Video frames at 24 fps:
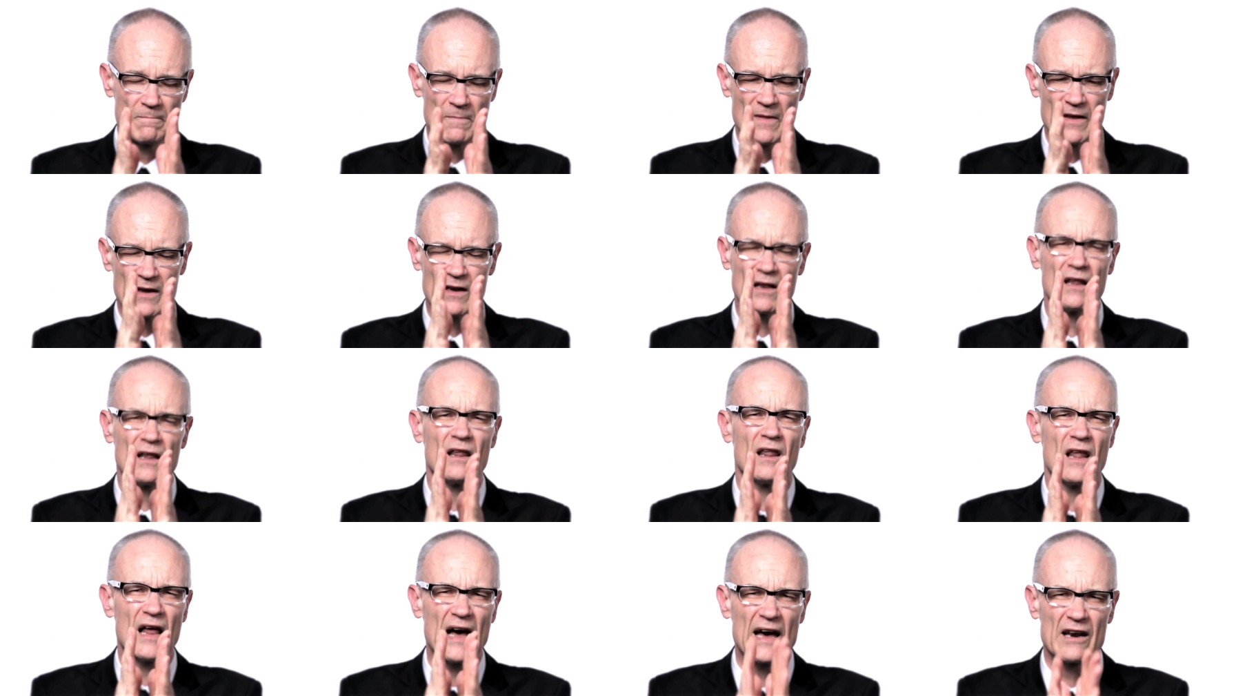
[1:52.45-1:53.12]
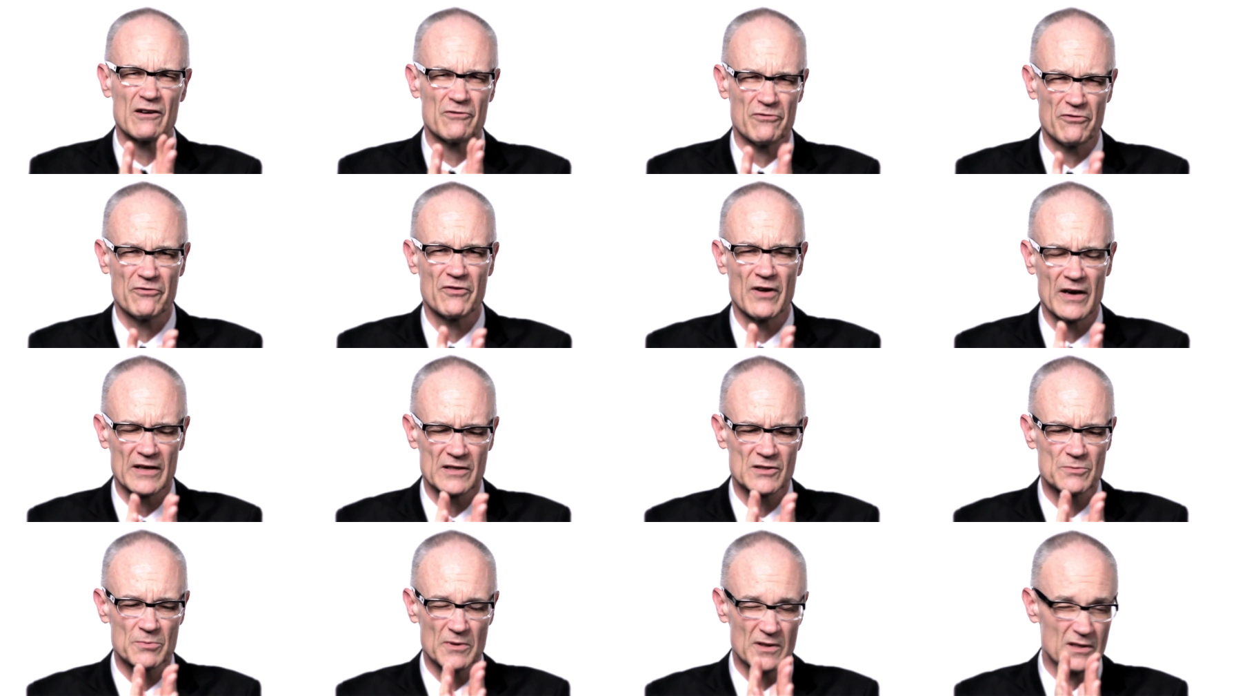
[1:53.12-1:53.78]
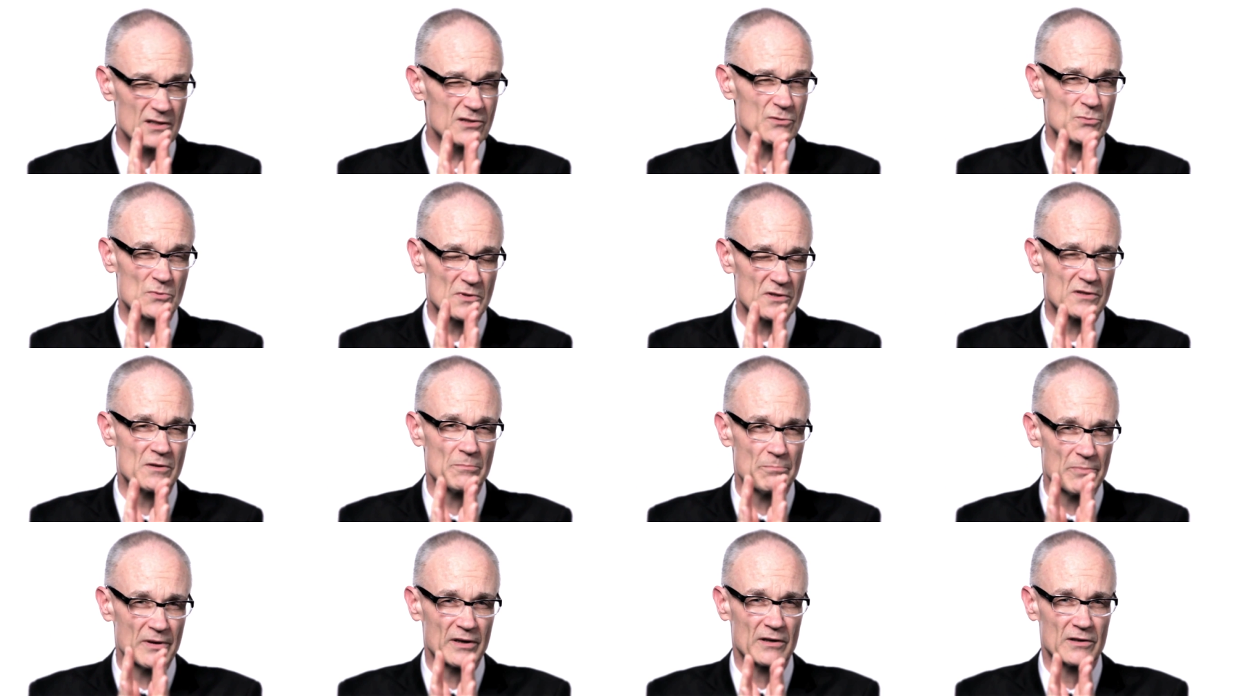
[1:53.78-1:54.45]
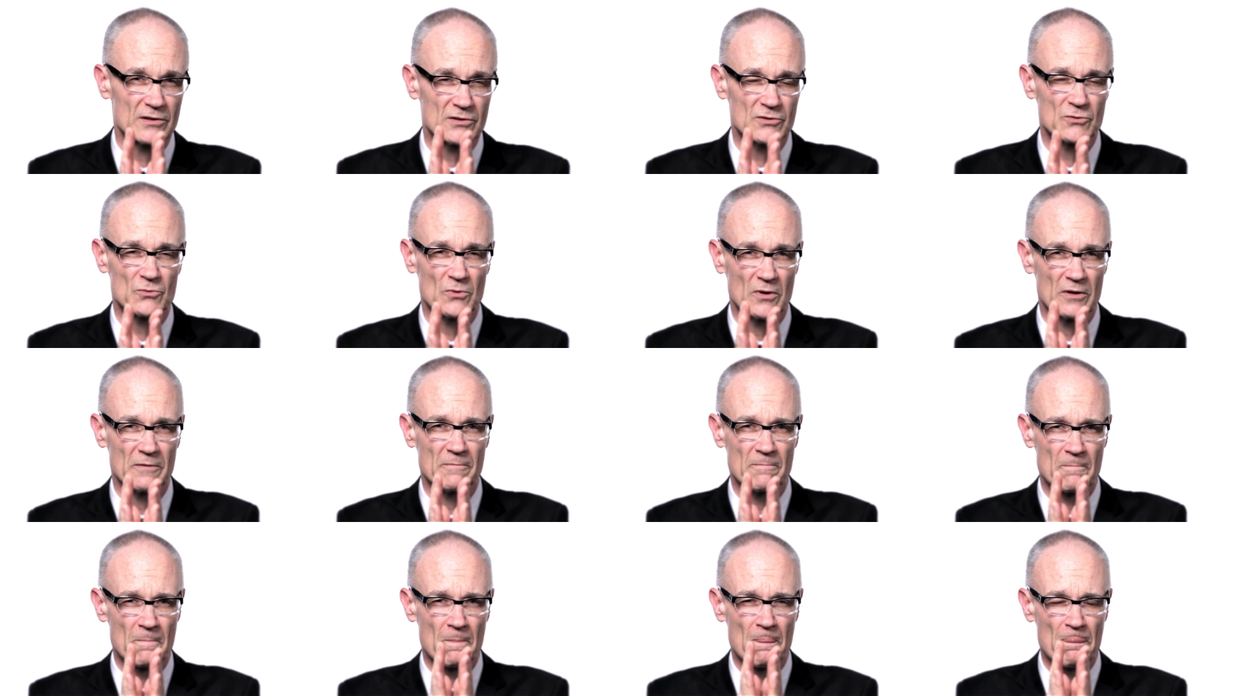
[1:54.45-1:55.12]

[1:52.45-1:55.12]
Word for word: They had a lot of fights, but this was the biggest one.